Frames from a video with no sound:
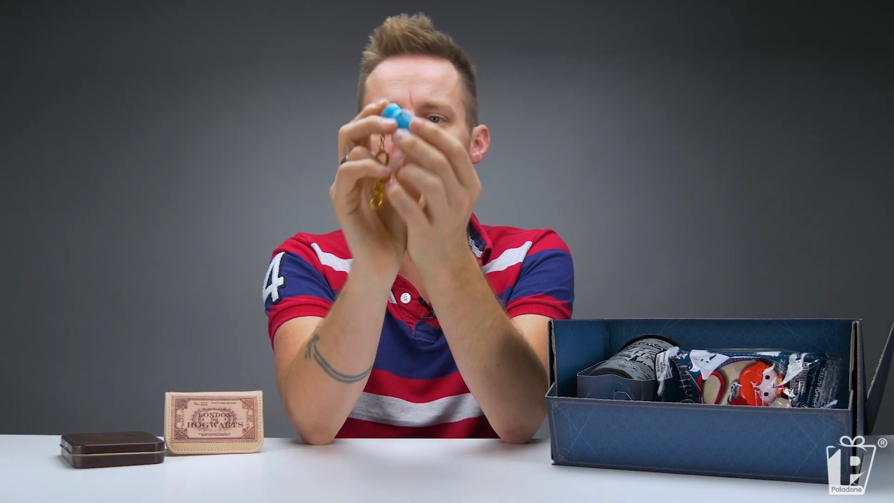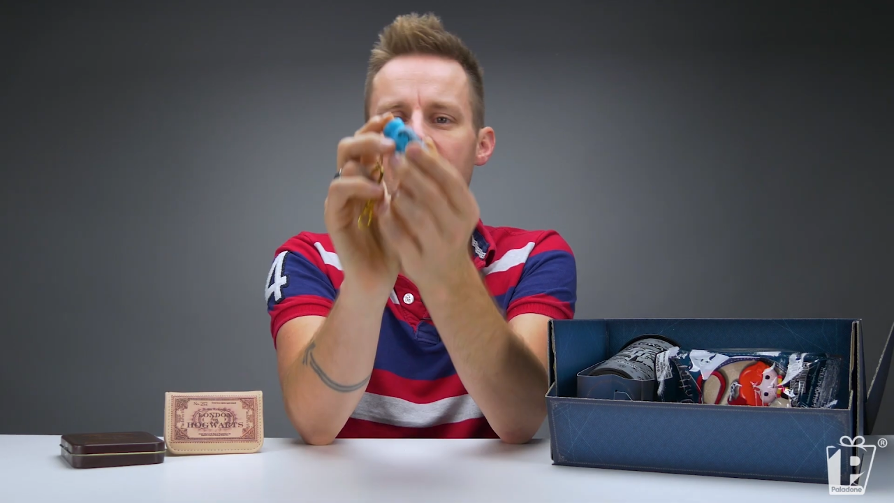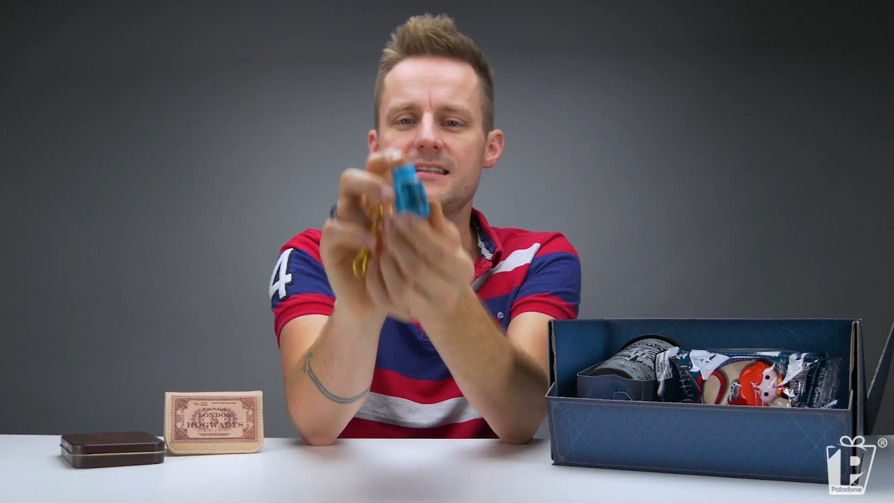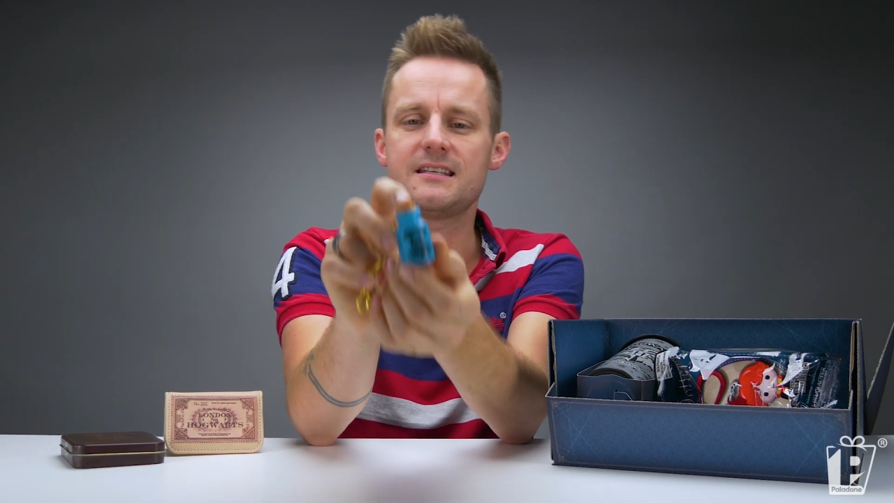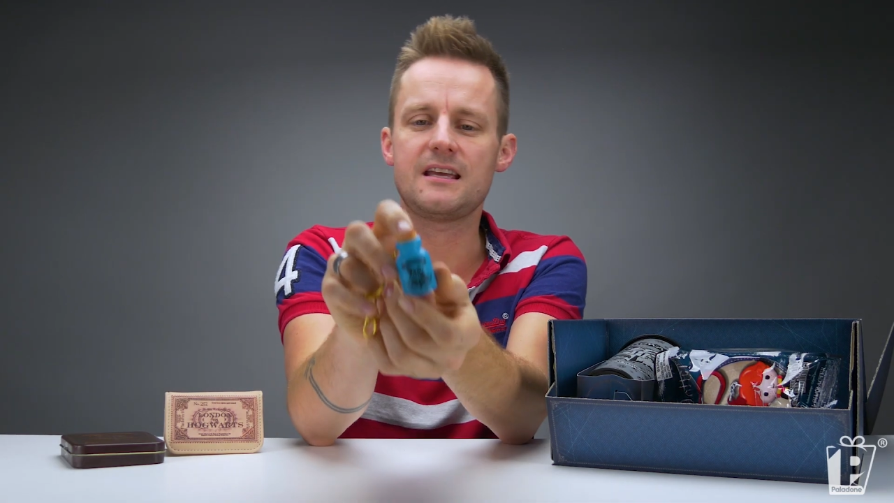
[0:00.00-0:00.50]

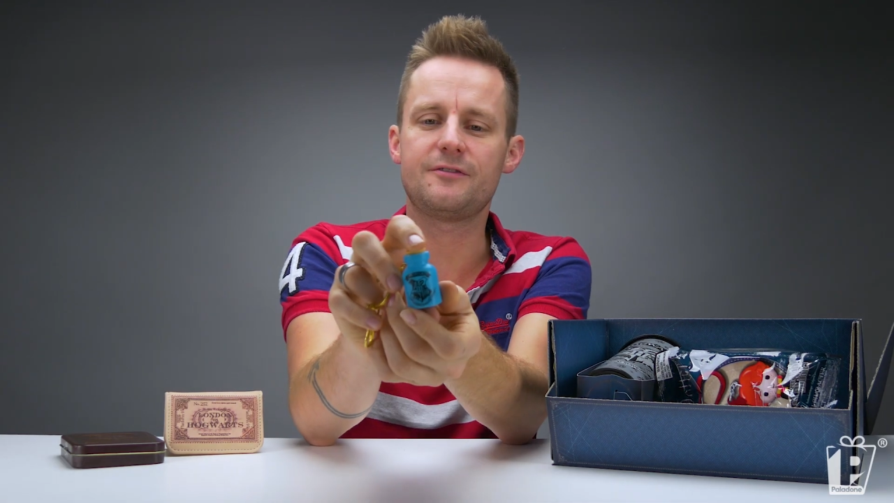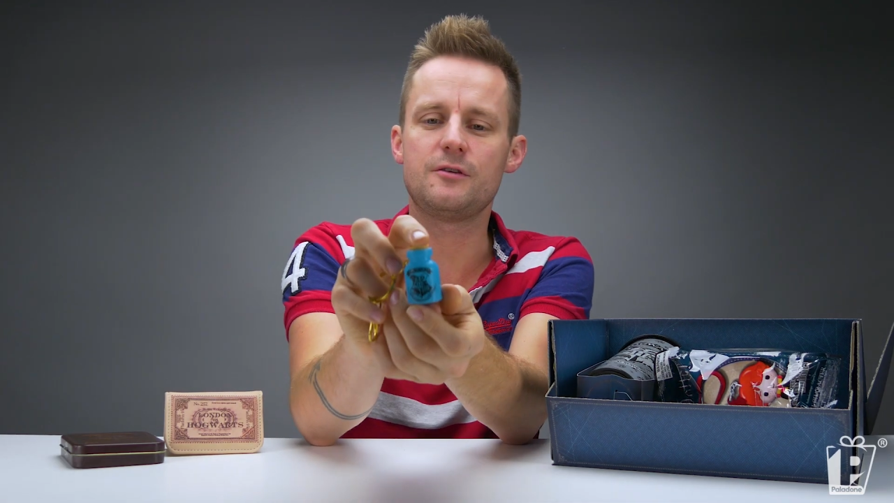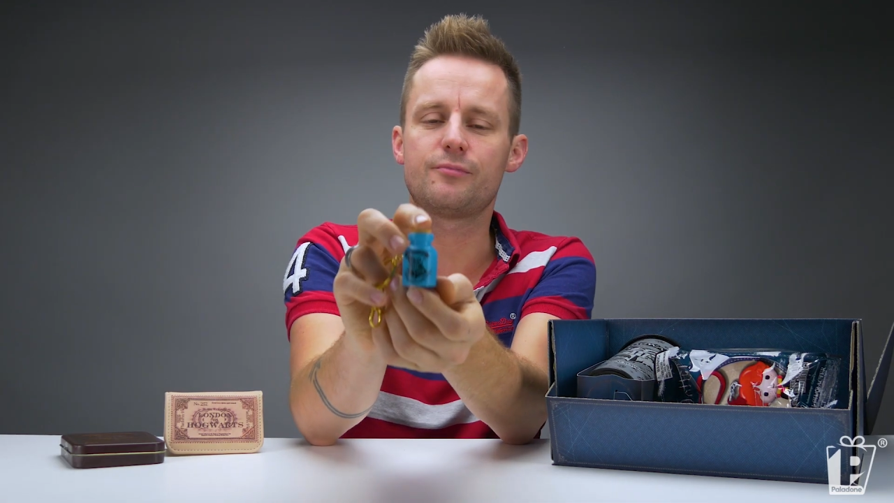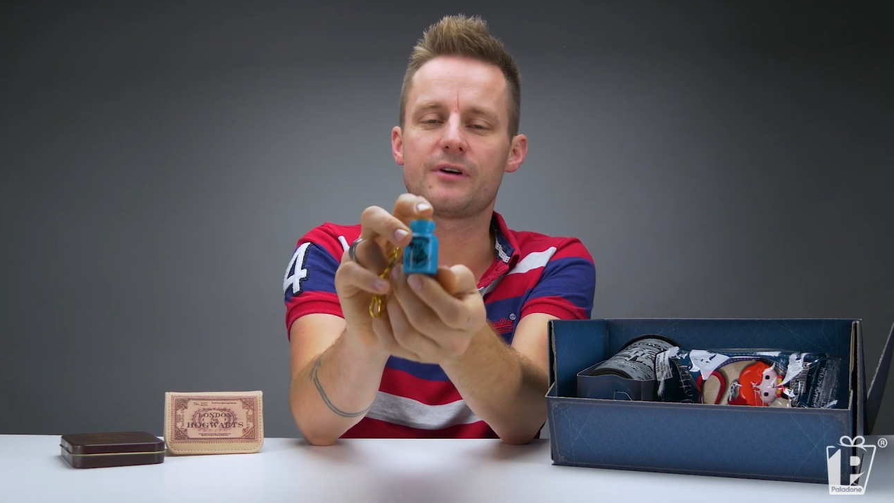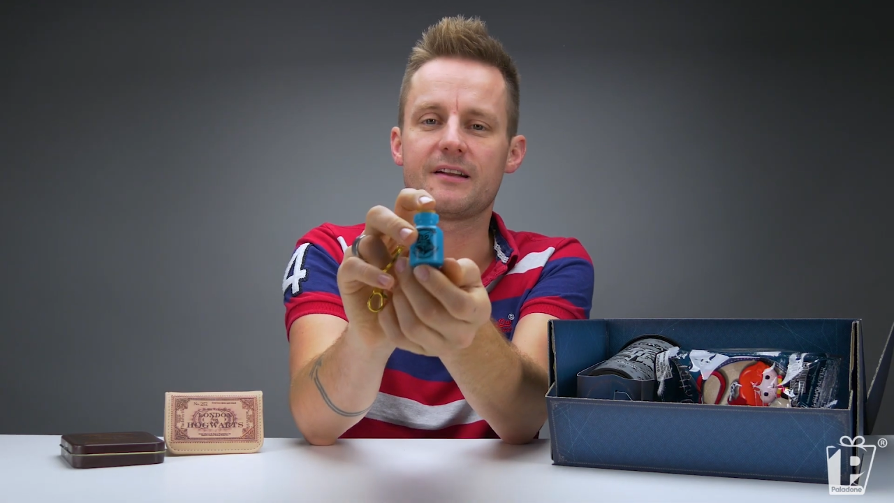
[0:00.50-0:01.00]
And if
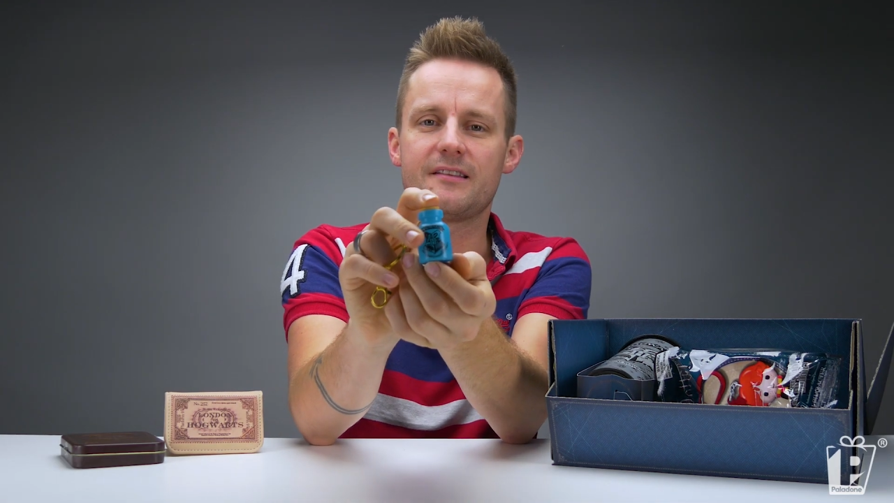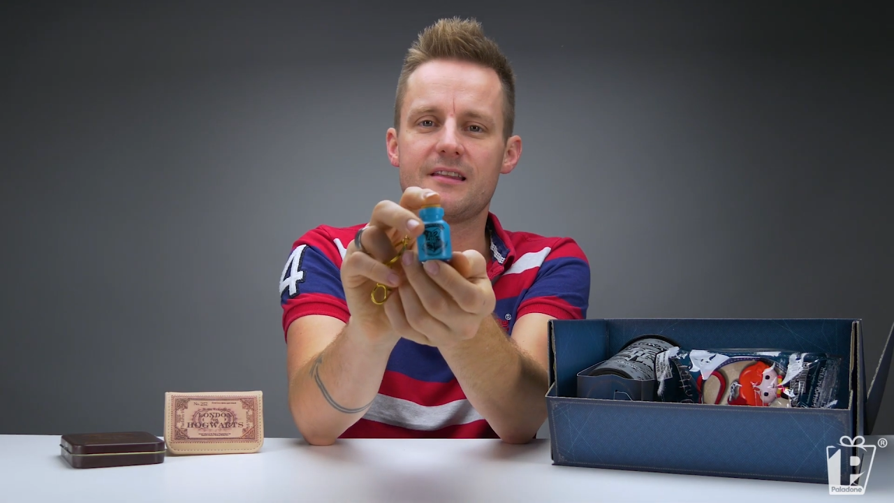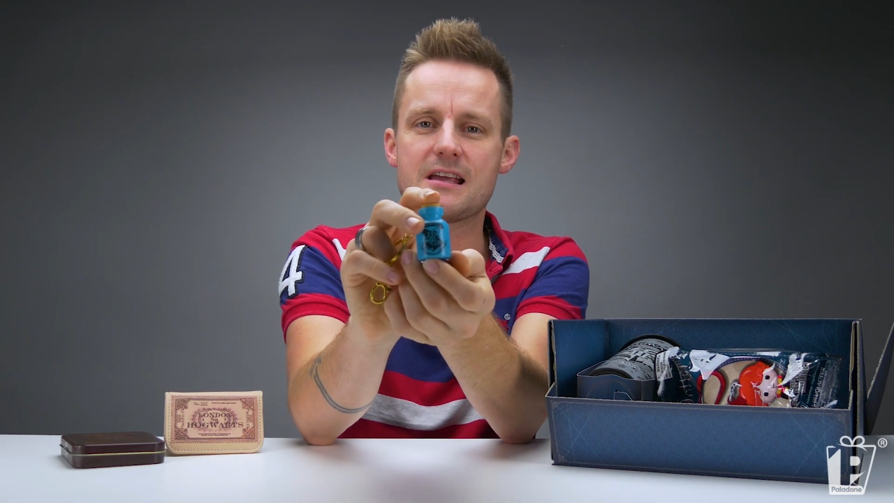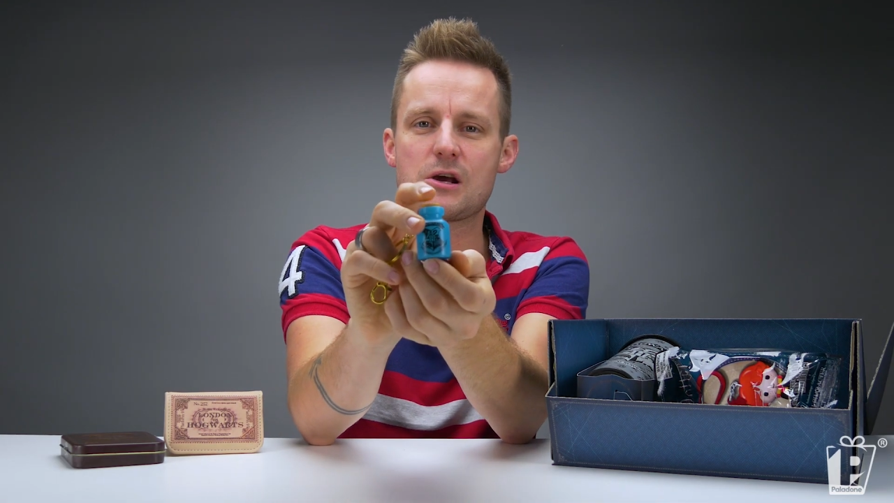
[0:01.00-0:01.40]
you press the